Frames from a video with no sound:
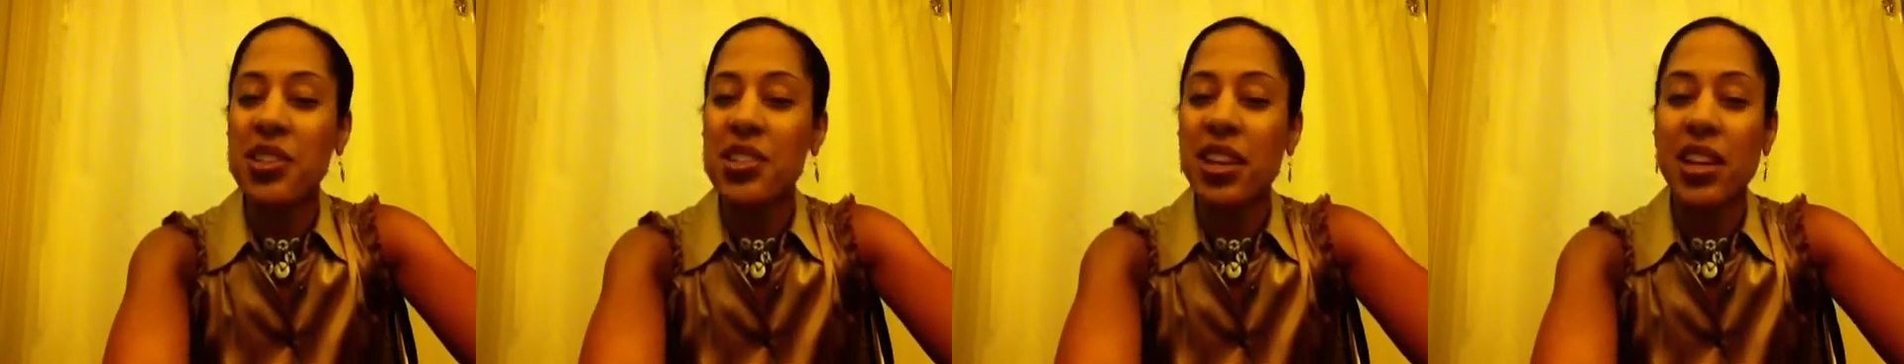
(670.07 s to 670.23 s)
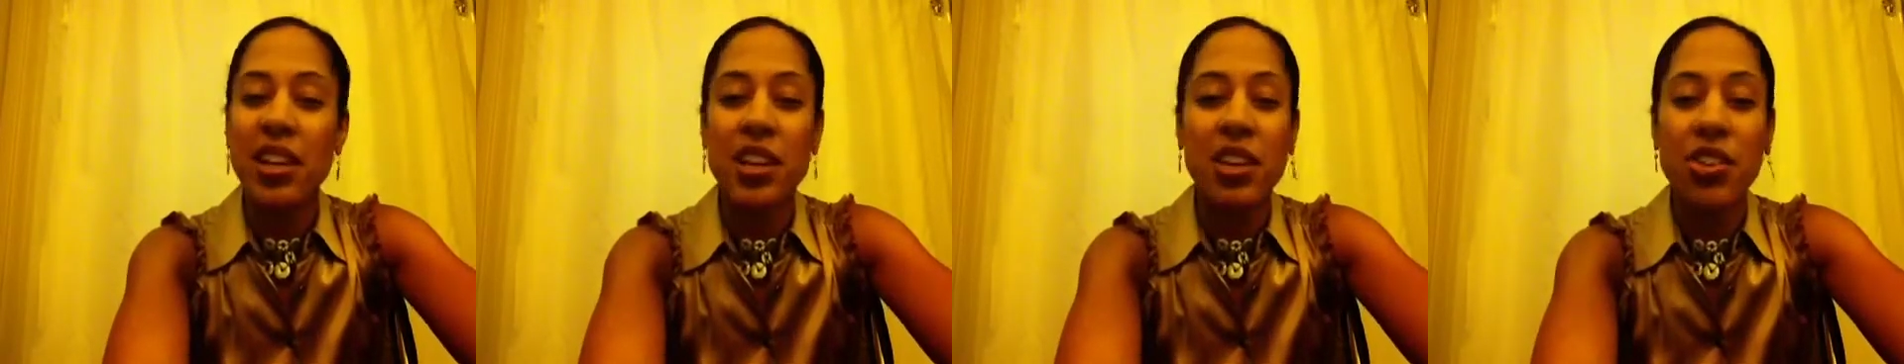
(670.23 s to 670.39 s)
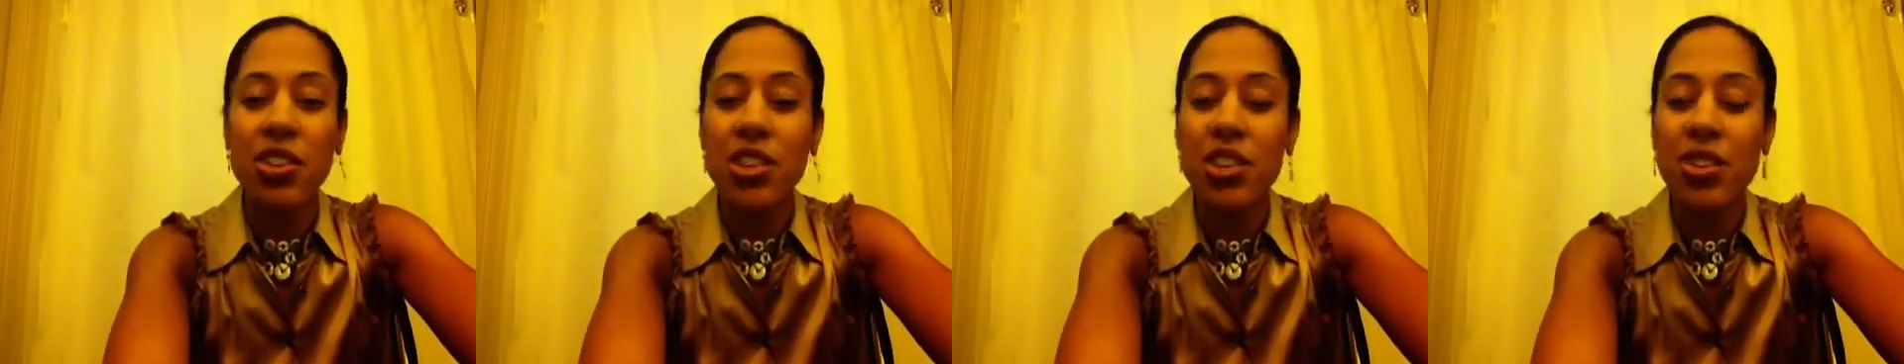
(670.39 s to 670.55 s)
I
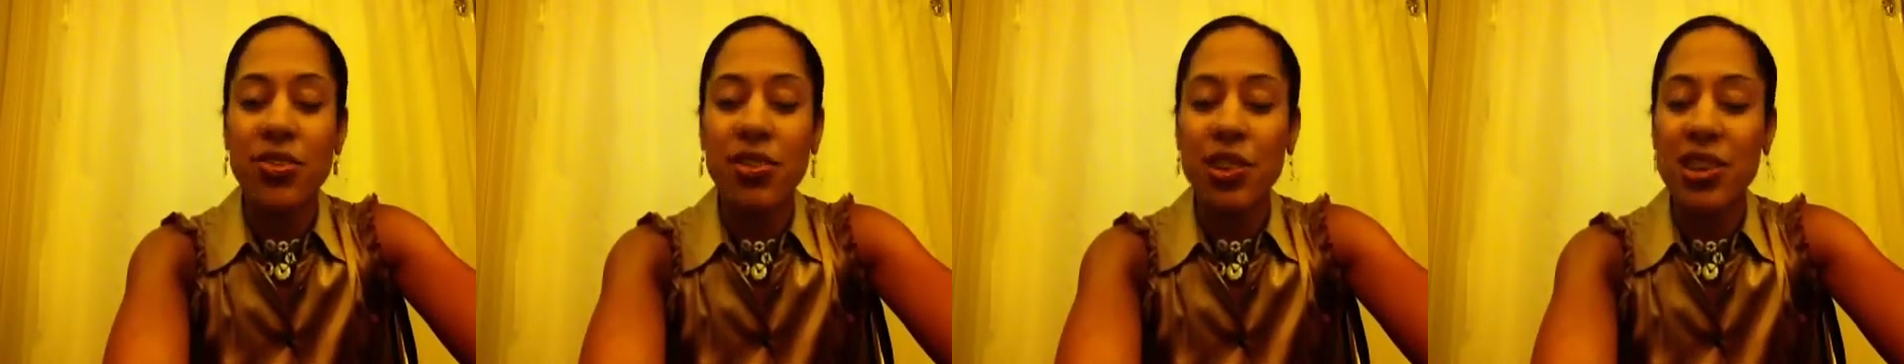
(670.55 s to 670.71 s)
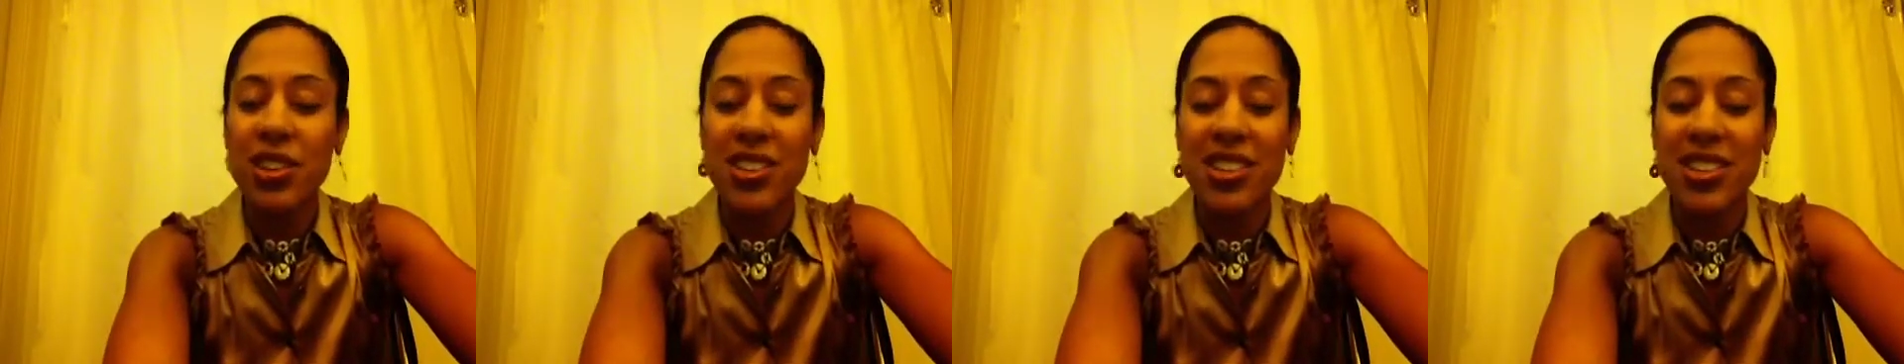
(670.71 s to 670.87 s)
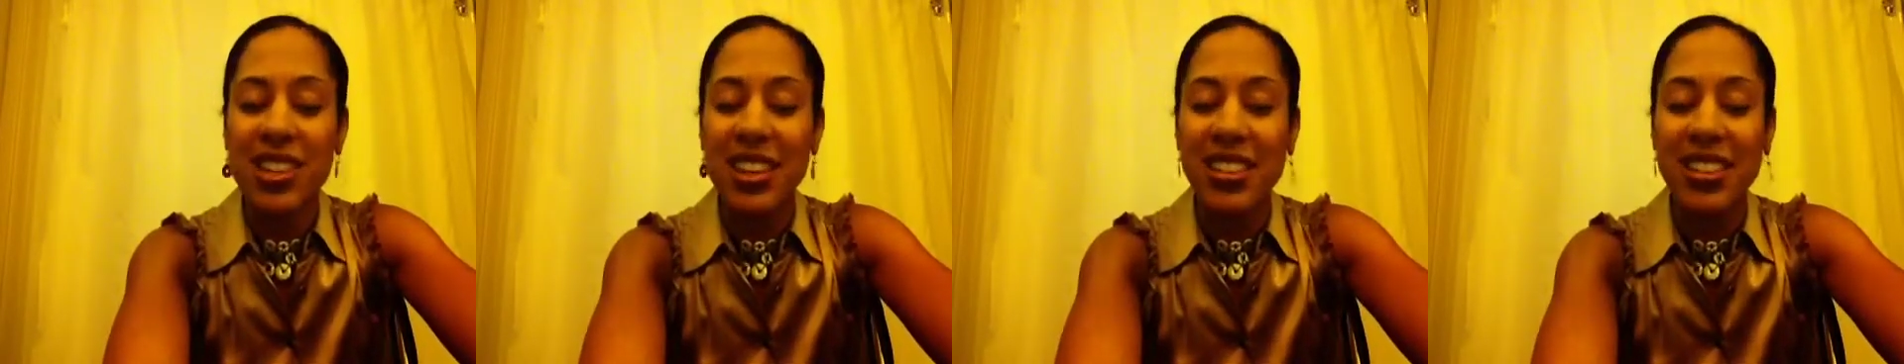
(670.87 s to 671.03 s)
know you've all
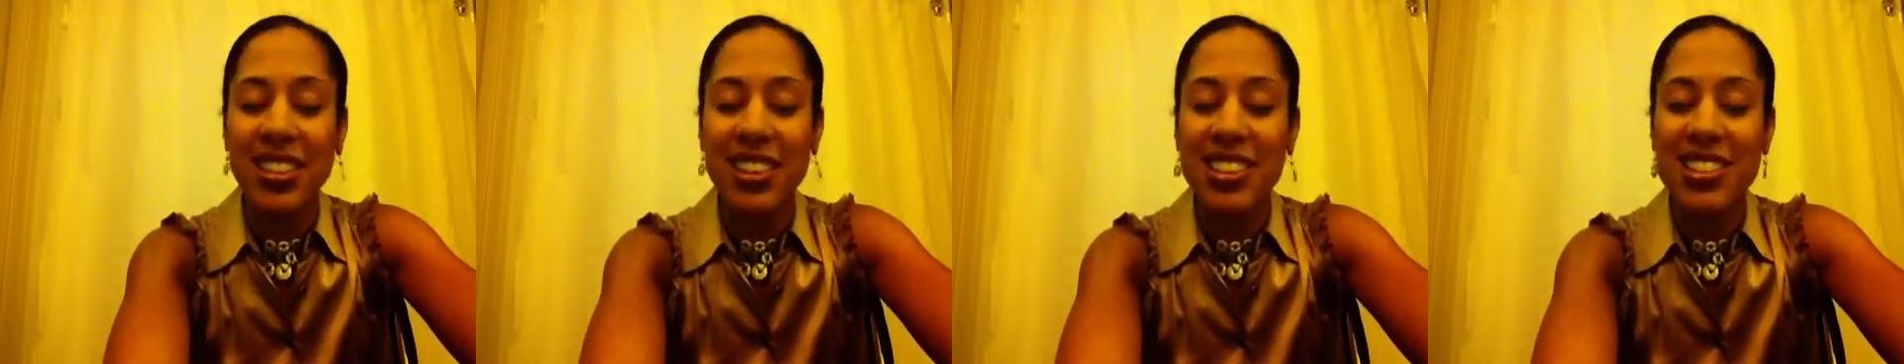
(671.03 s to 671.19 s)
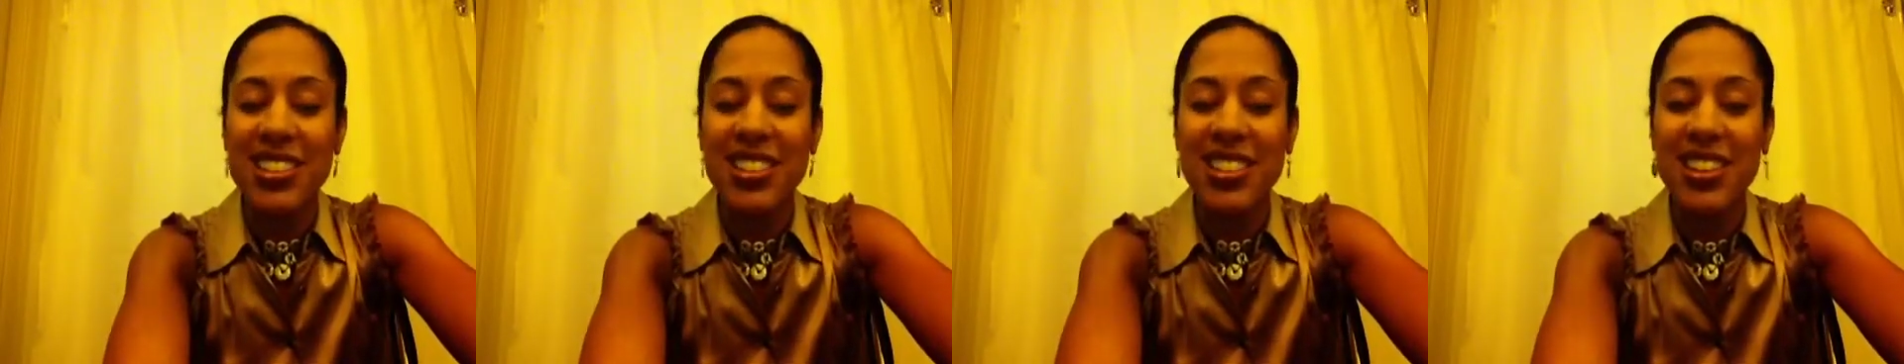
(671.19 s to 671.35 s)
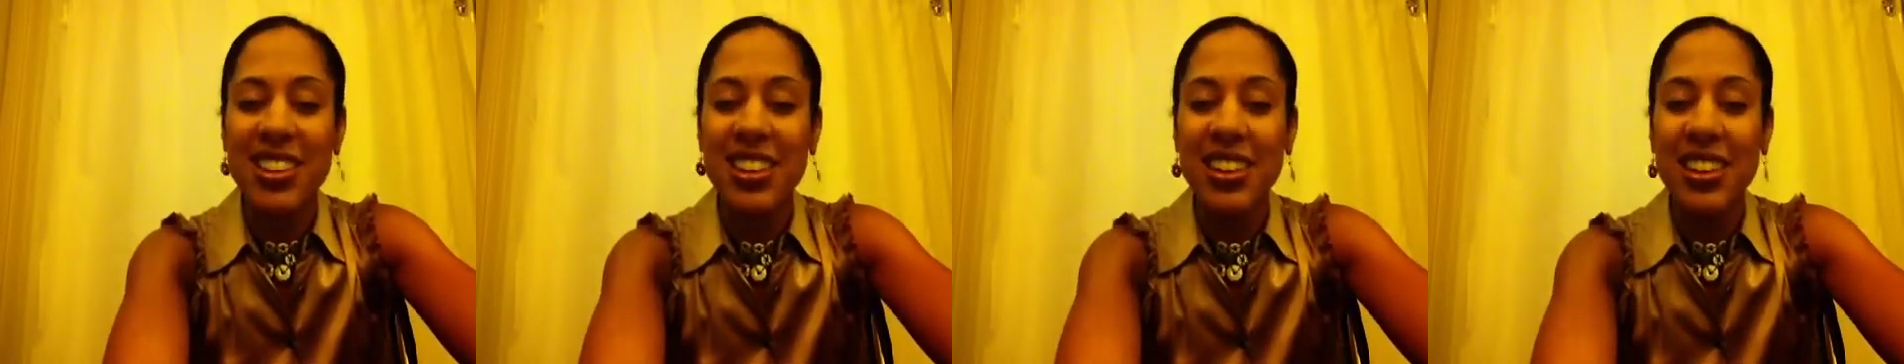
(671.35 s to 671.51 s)
seen
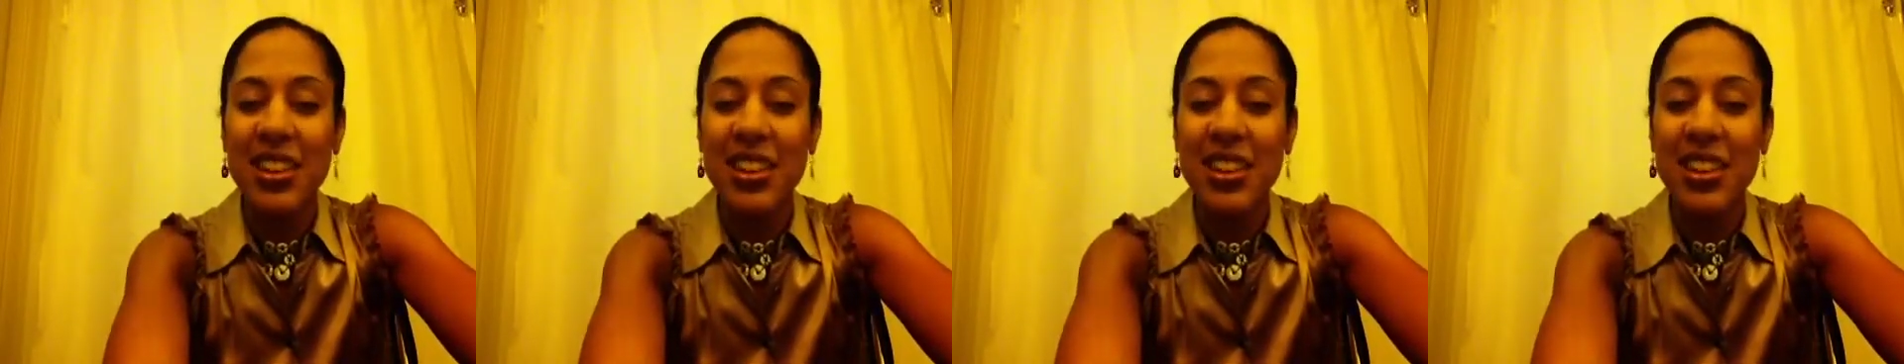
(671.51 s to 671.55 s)
this,